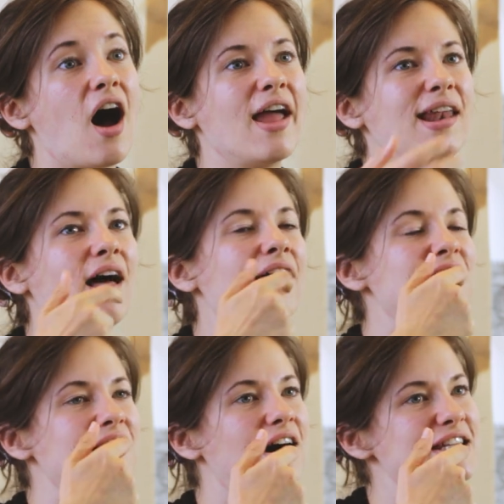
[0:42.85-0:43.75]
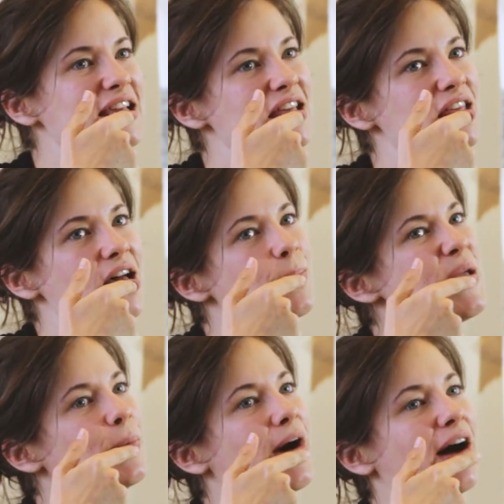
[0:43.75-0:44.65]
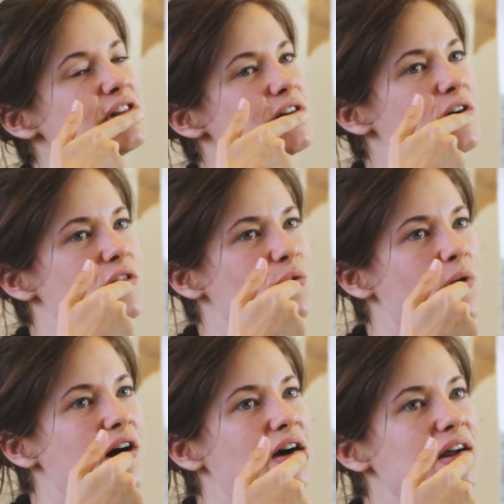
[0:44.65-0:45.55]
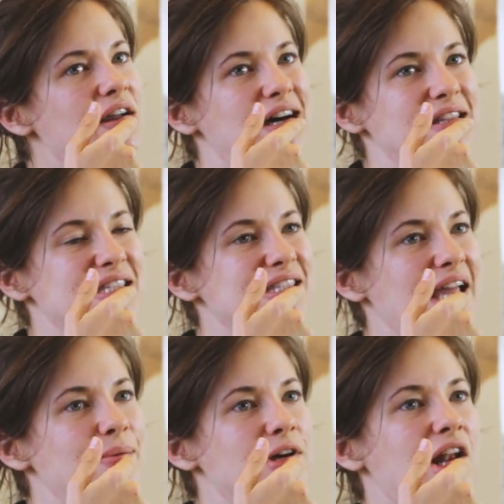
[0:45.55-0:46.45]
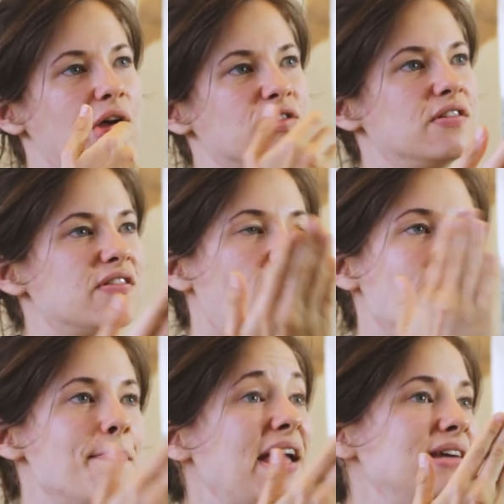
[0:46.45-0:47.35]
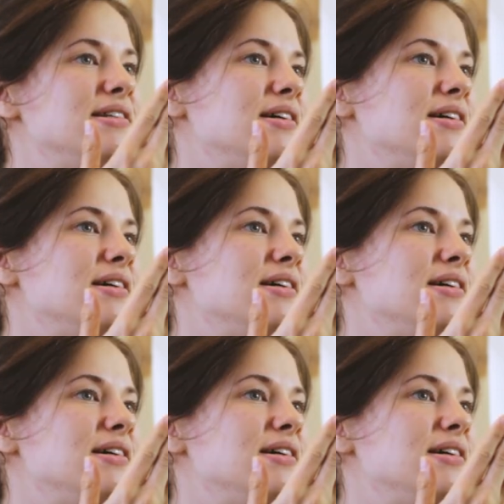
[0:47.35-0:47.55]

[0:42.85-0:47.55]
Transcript: I like the idea that people have to look at the work at the same closeness that I made